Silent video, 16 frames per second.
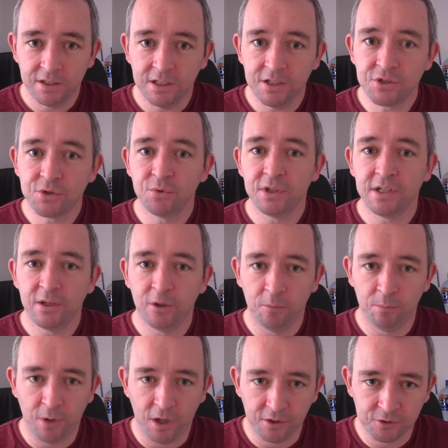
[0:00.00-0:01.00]
Is there a
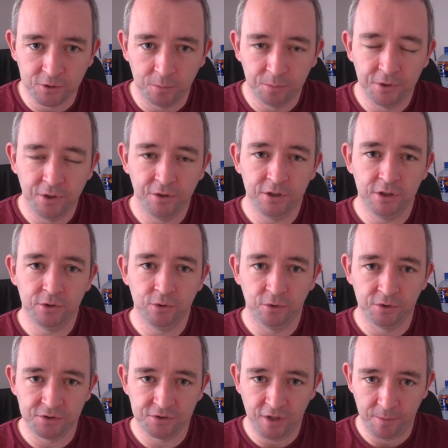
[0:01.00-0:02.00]
yellow box up there that you
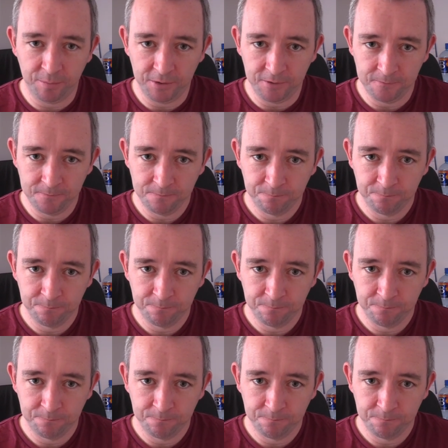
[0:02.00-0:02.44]
don't stop in?